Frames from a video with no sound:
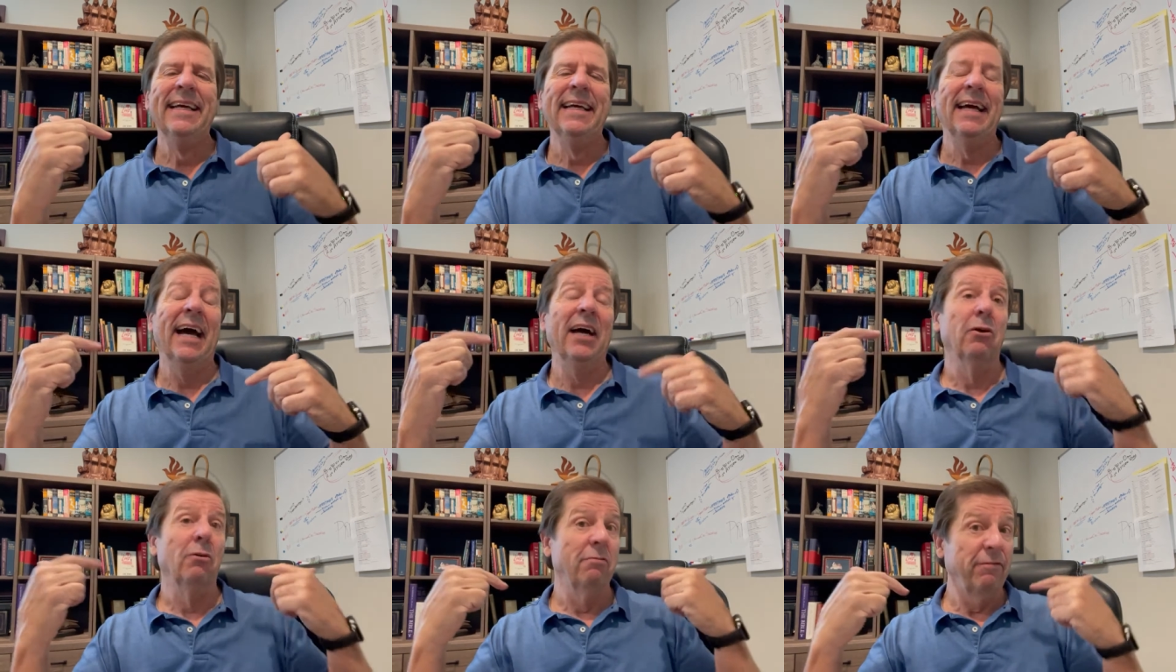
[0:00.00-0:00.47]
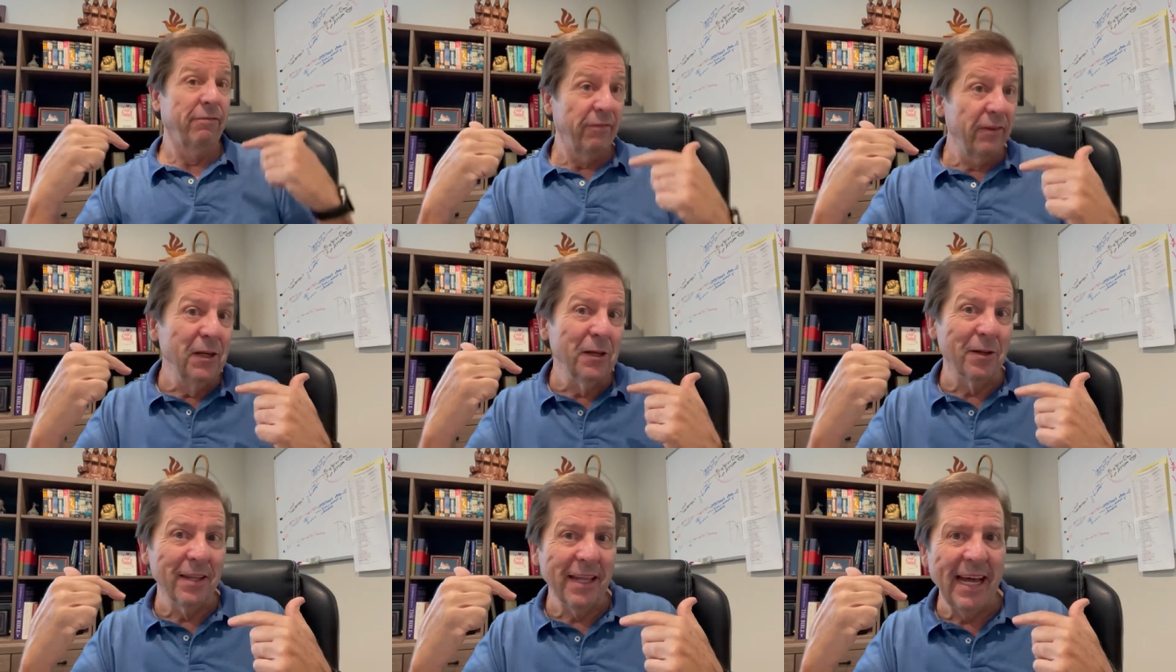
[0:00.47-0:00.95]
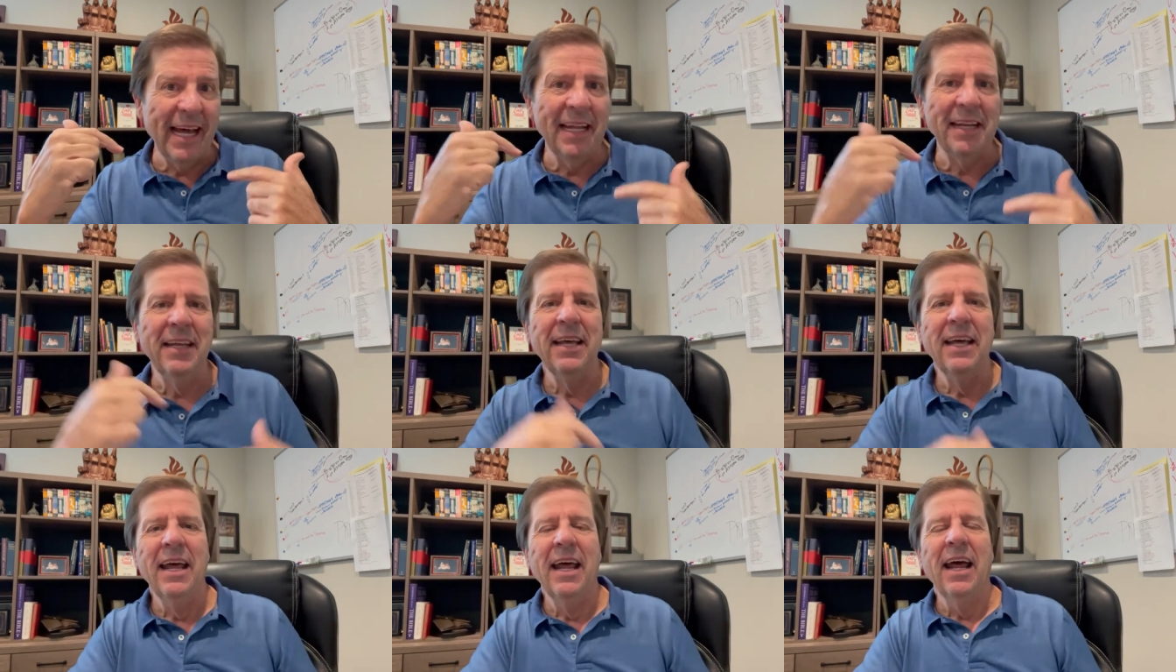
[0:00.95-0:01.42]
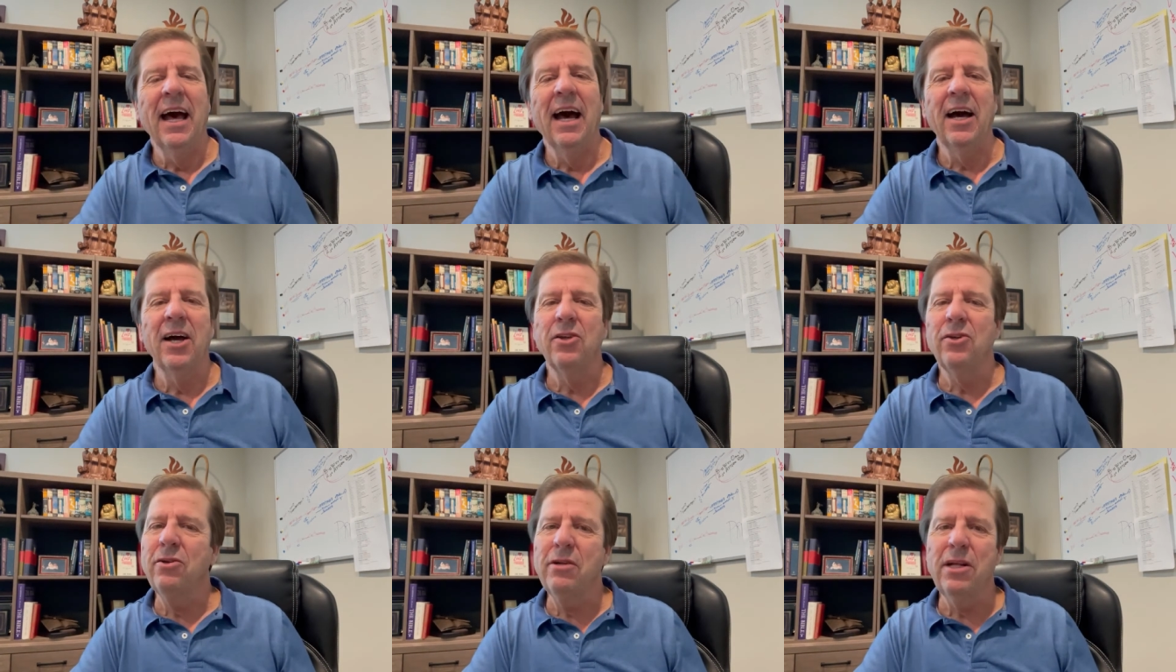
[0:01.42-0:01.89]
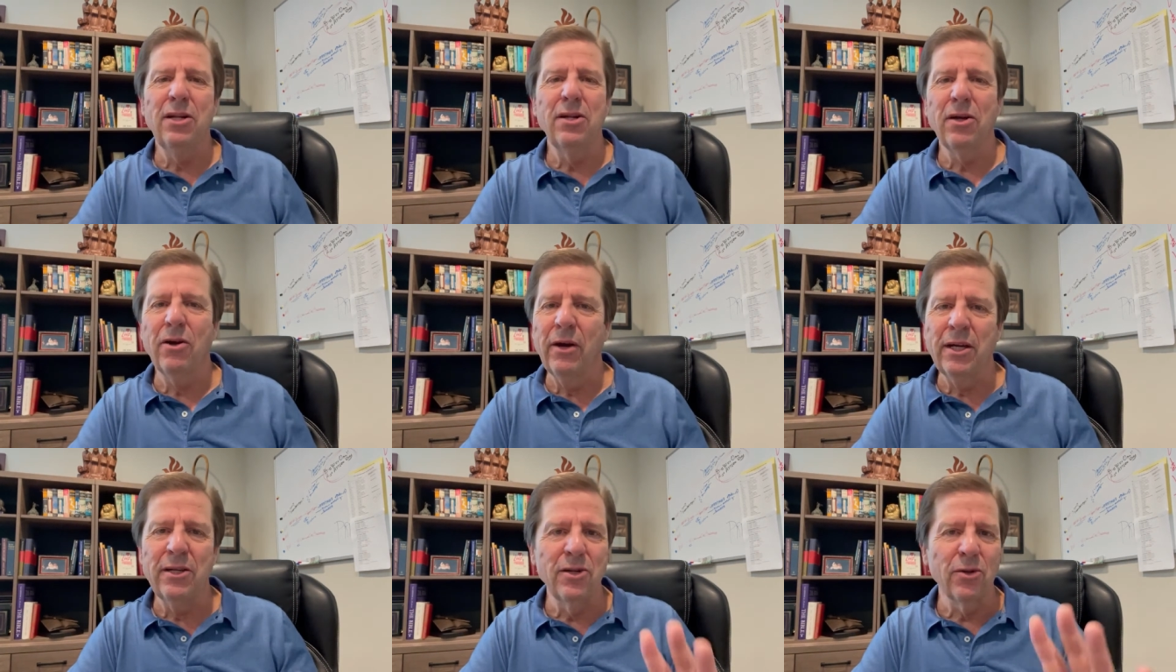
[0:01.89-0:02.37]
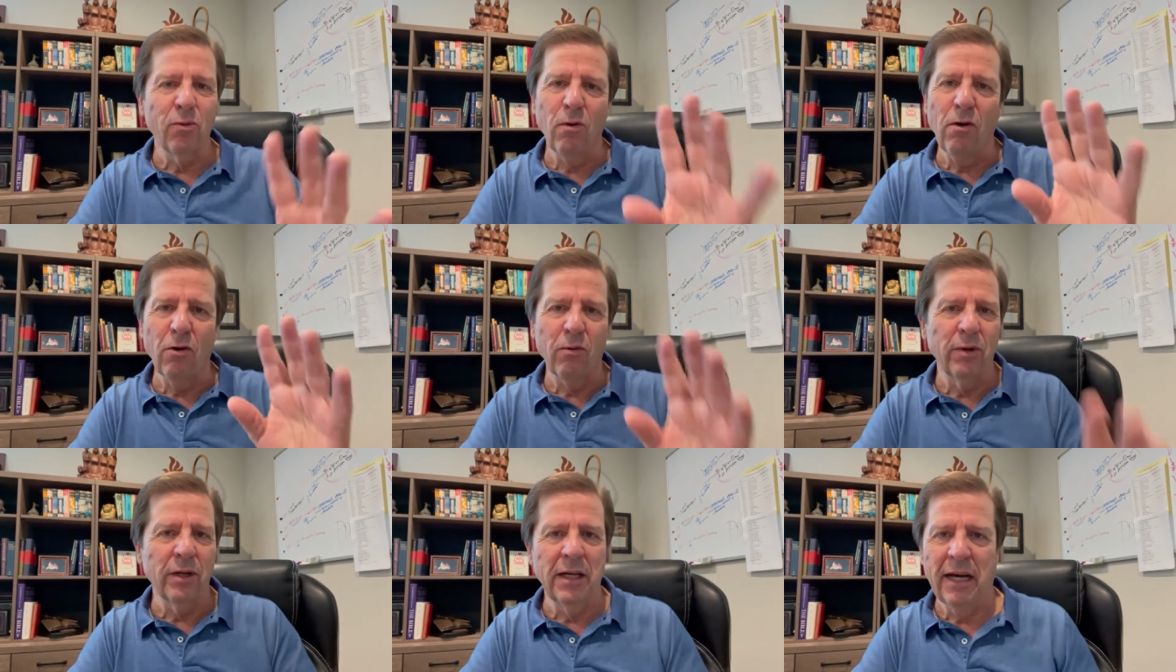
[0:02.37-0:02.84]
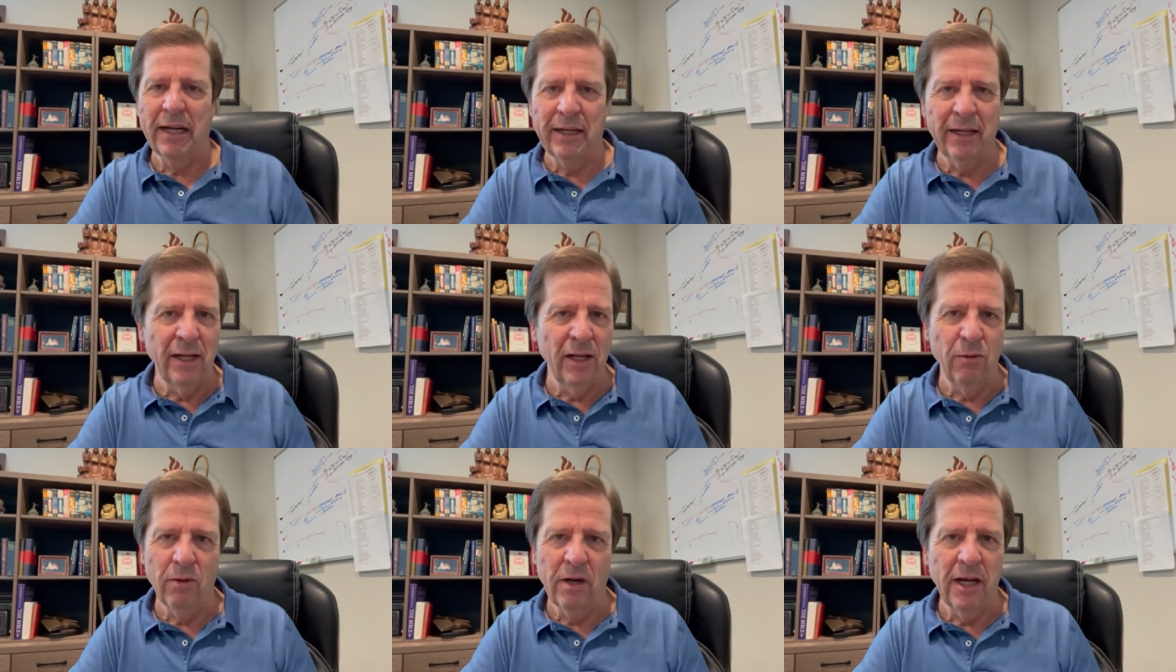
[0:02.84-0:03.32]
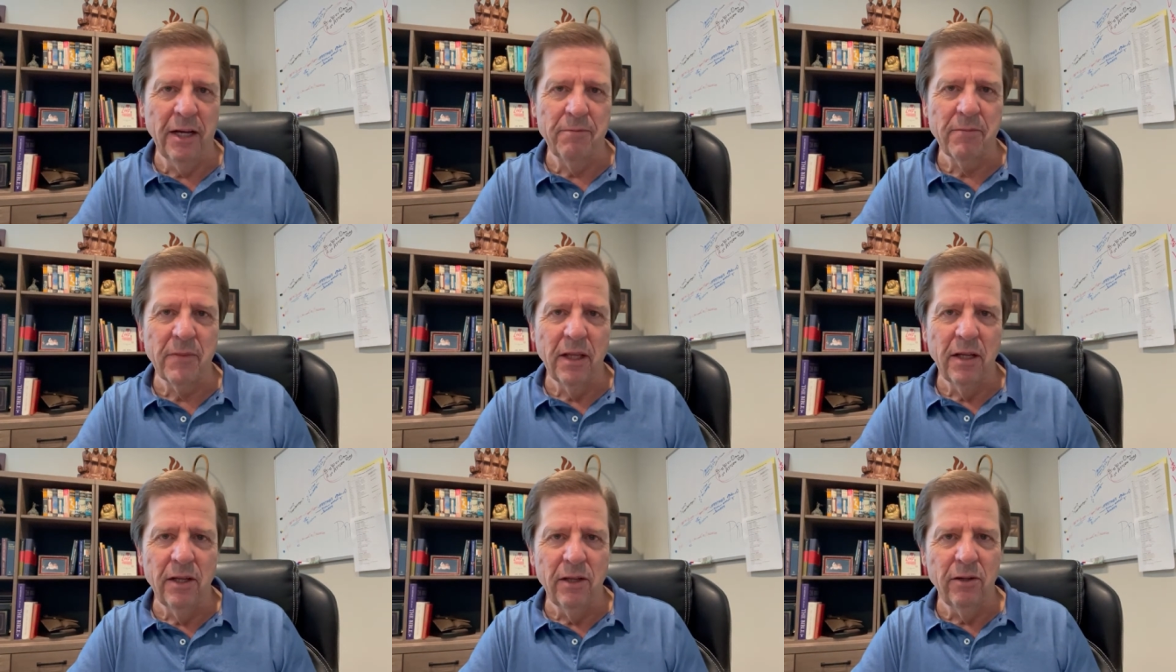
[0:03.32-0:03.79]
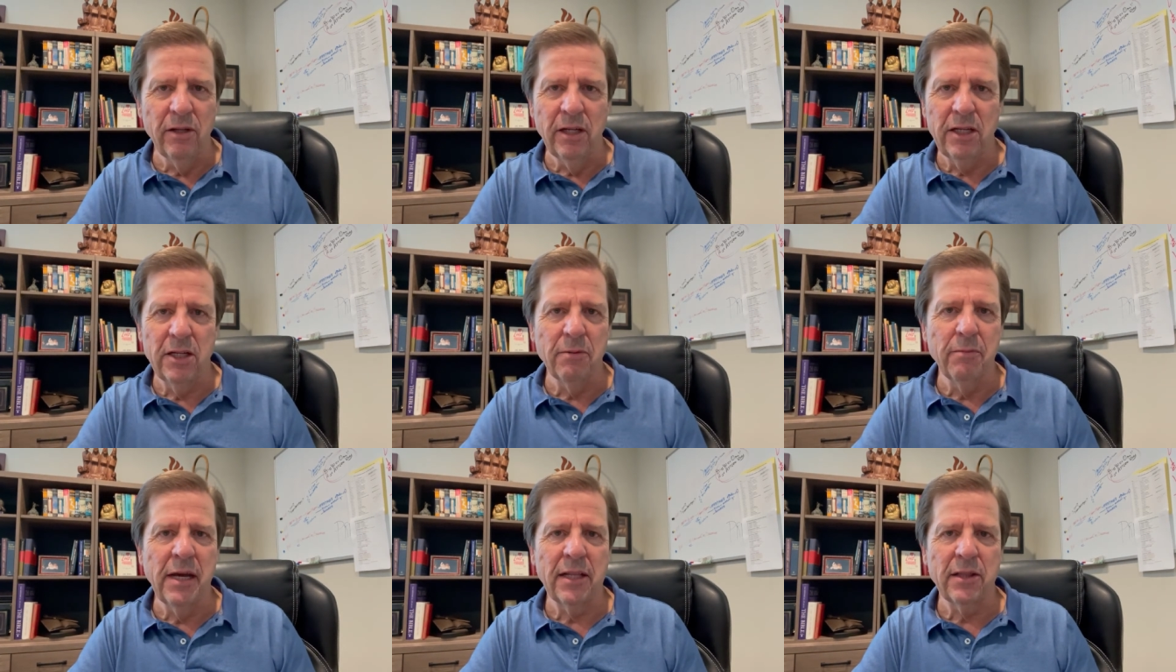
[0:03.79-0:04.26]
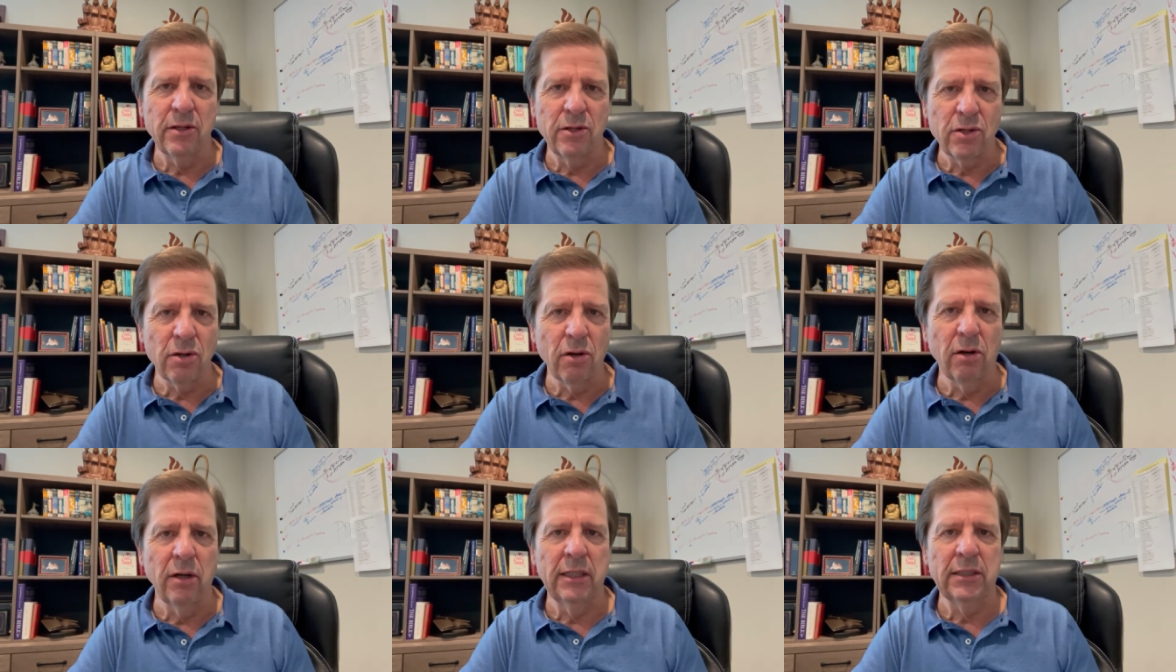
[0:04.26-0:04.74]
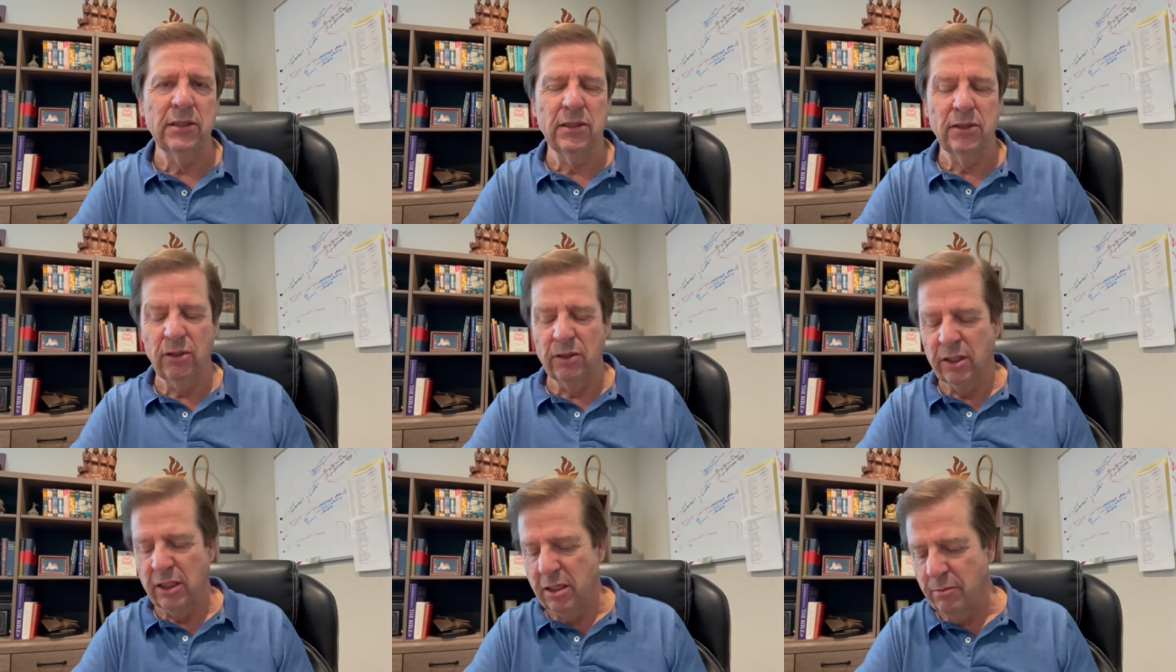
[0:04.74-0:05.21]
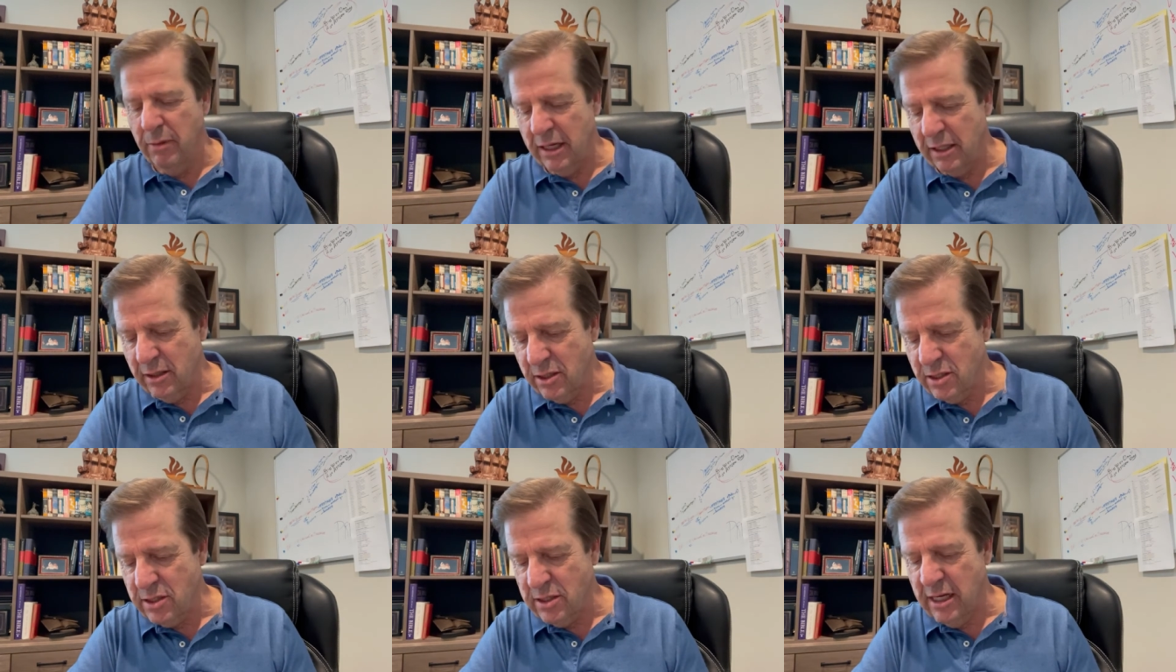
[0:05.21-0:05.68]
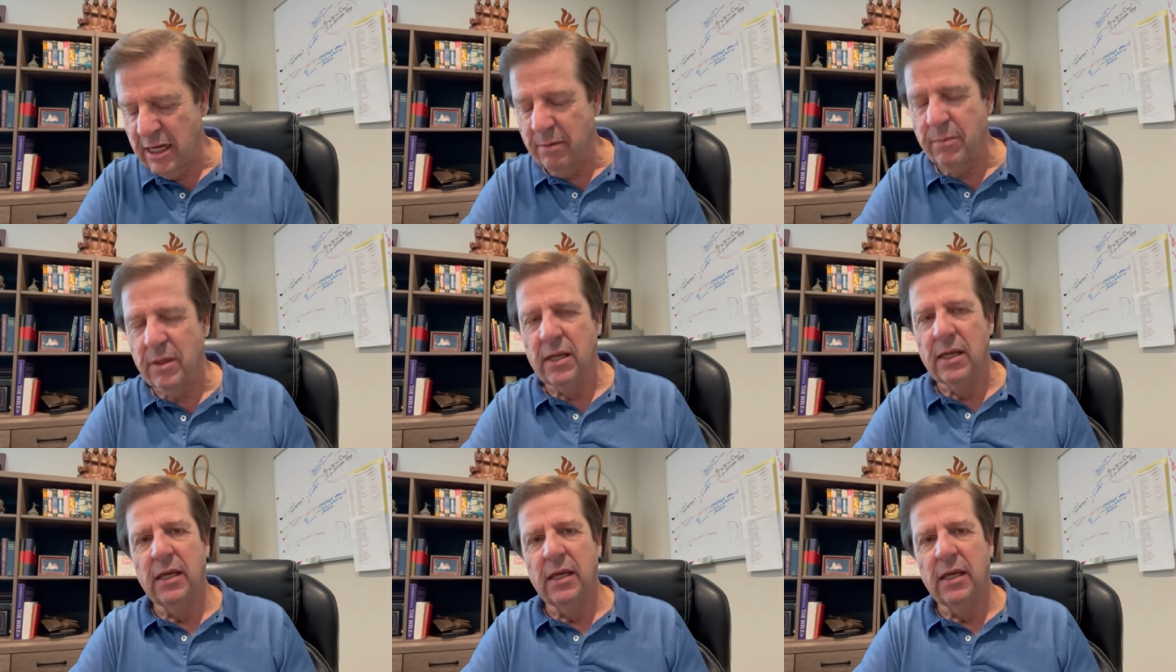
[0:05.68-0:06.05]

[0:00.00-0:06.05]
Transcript: I don't feel that, uh, you need to go ahead and just walk with God anyway. You need to make the choice. You need to make the step.